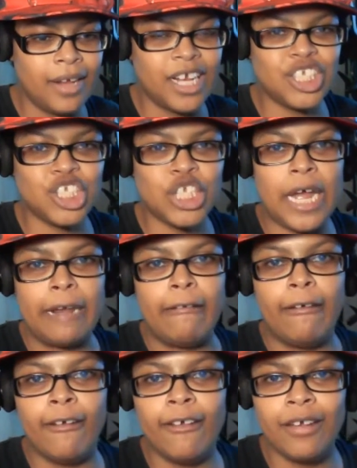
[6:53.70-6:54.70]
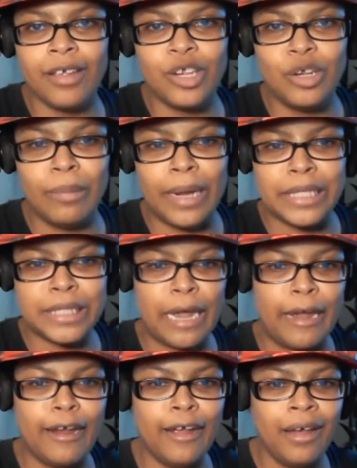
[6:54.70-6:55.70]
son, you may
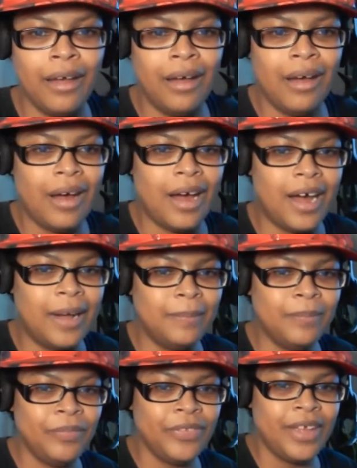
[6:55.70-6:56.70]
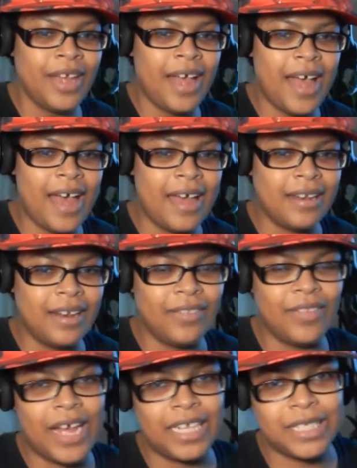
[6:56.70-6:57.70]
say, um, and
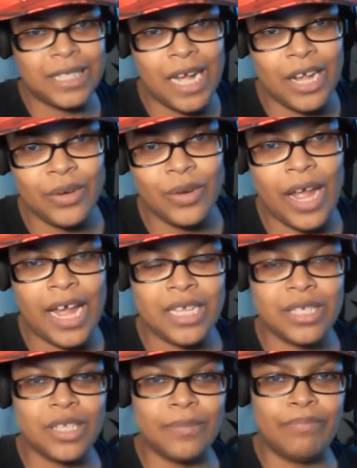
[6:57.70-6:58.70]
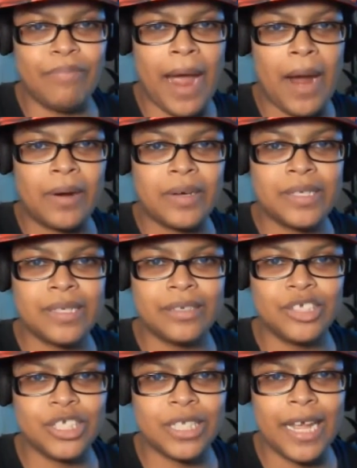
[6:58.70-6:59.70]
that son has powers
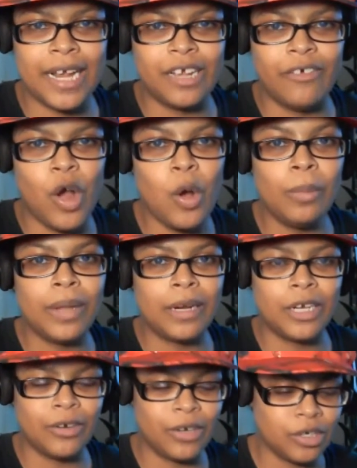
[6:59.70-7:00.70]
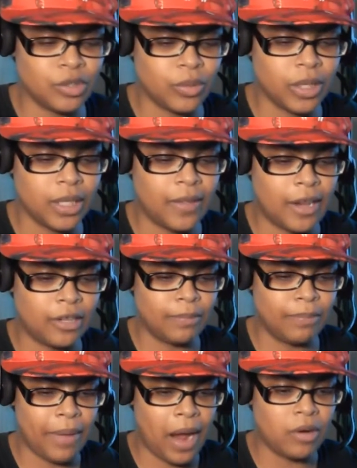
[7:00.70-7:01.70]
just like a Homelander, and there's really that
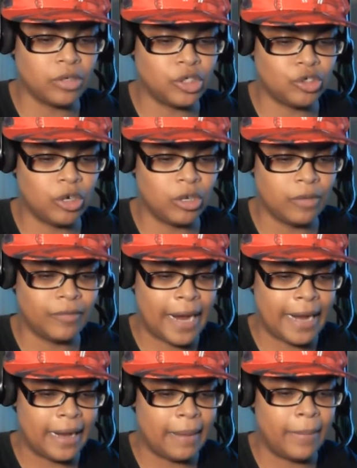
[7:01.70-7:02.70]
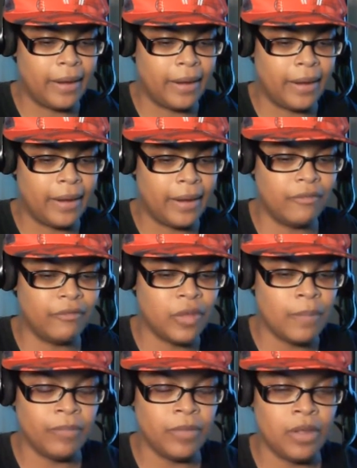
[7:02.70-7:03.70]
power struggle of dynamic of
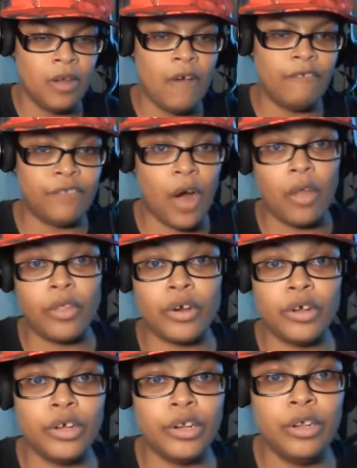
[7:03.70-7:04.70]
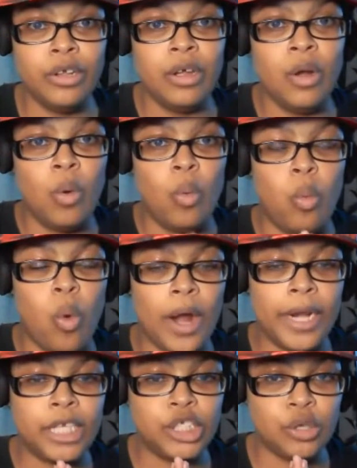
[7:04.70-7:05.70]
fatherhood,
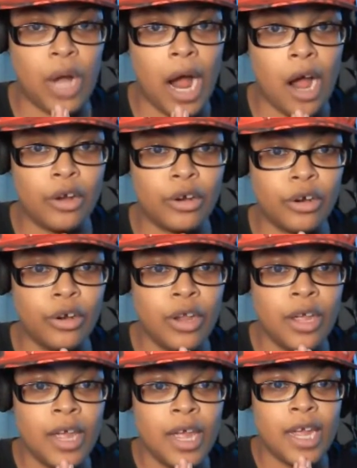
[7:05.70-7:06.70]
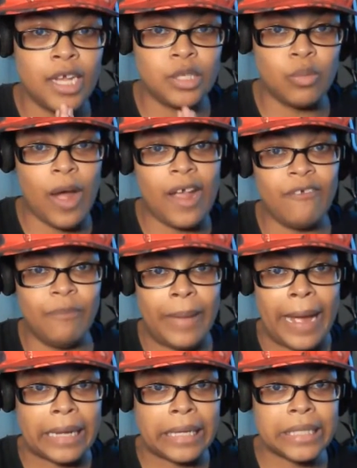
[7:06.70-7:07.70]
wanting to honor his wife
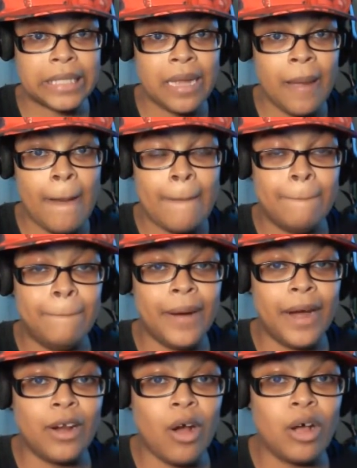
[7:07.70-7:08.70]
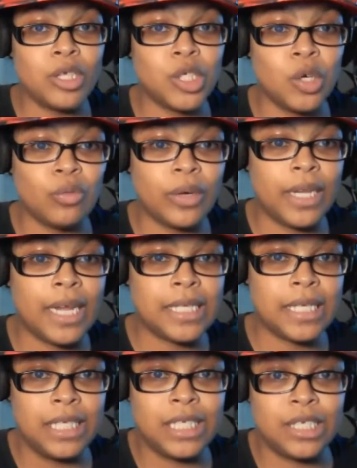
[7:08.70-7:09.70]
Bex, but also
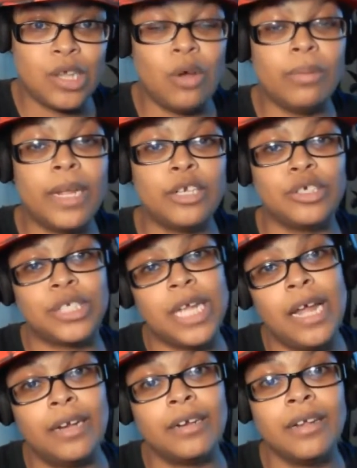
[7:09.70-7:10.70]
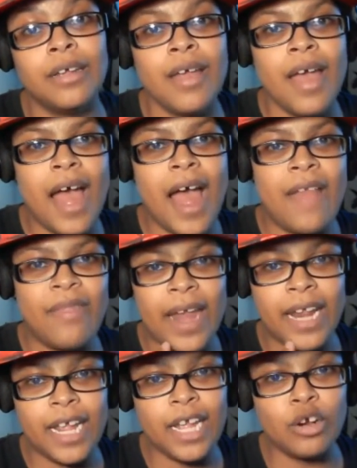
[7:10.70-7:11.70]
realizing this is Homelander's son. And
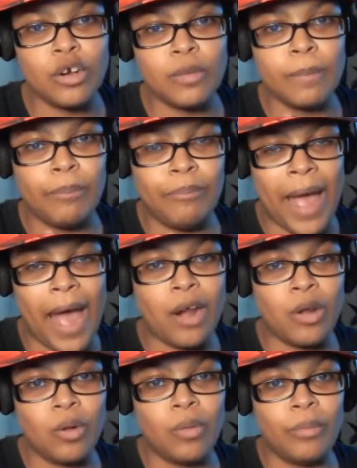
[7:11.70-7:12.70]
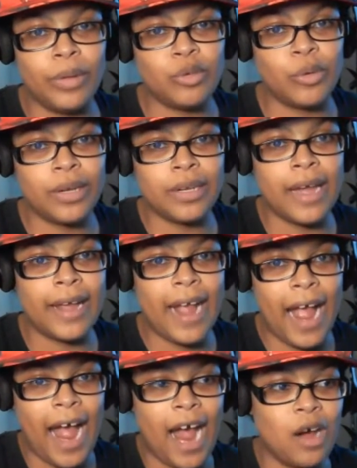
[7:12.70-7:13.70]
that inner battle between, like,
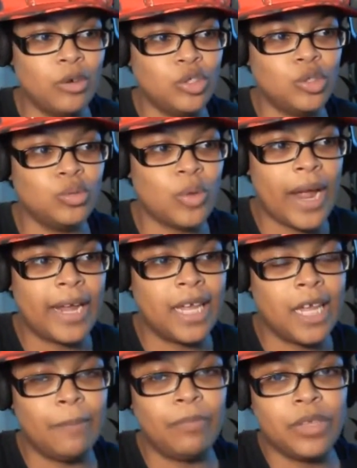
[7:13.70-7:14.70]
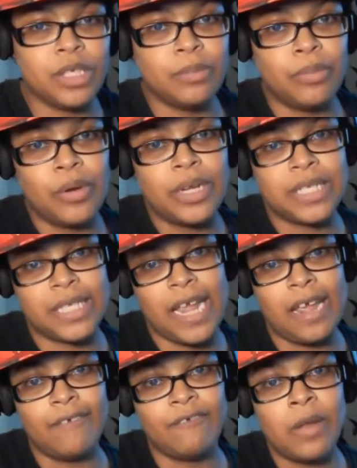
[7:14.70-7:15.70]
how do I keep this boy
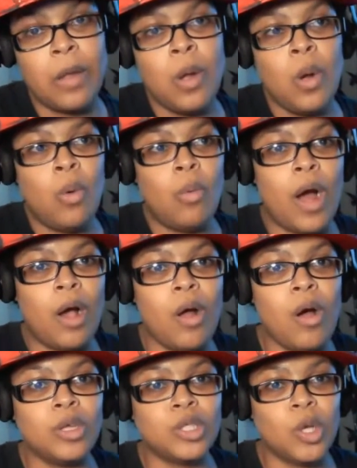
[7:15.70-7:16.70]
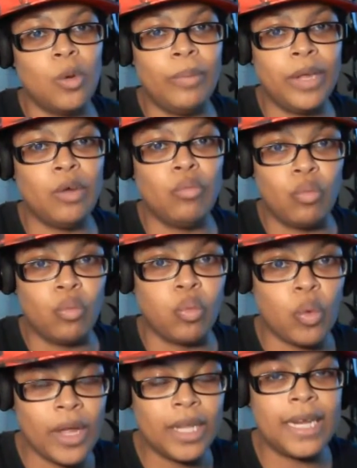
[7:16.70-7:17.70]
safe while also being
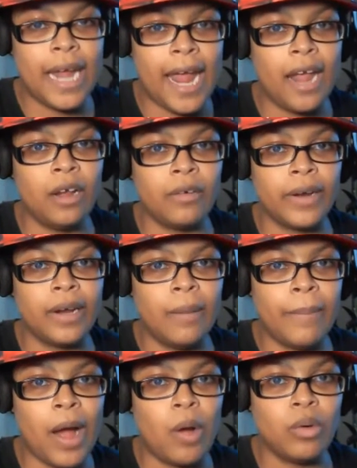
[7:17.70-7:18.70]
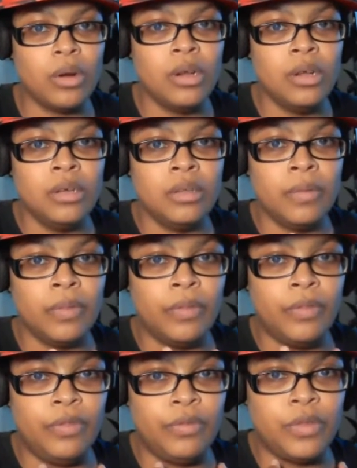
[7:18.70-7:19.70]
really angry about
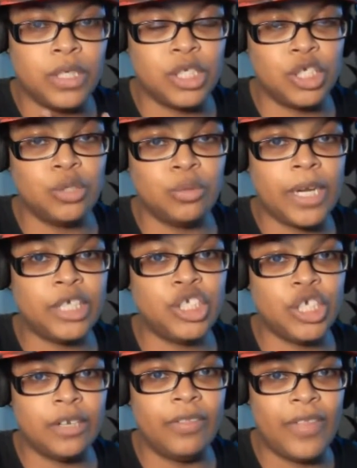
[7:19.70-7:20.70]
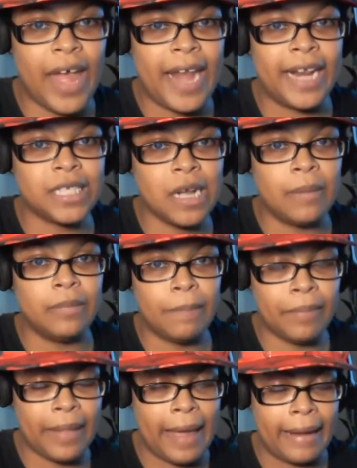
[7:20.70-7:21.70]
the situation that has come to
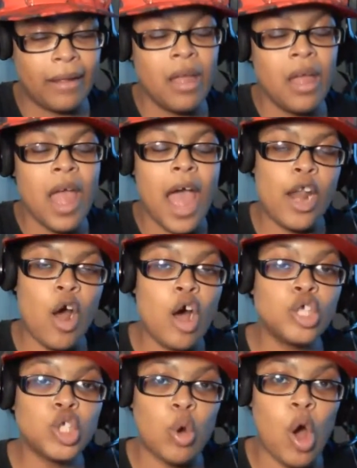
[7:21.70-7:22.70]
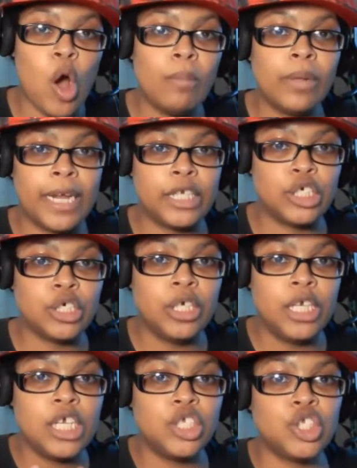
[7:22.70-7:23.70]
play. And also, Homelander
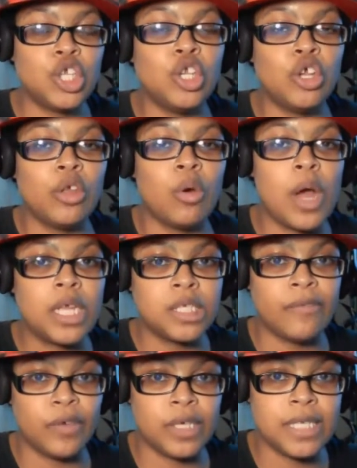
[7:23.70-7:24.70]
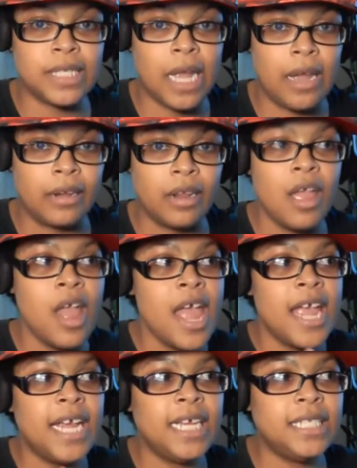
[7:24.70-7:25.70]
is still on the quest for his son.
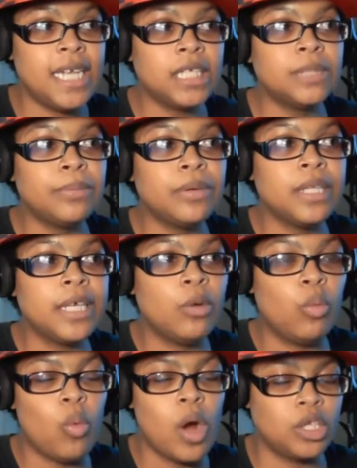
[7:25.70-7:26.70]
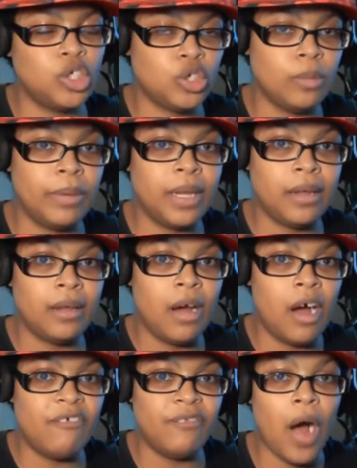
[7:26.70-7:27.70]
He desperately wants to be
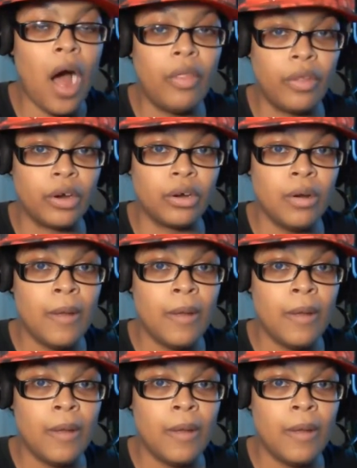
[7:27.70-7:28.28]
a father.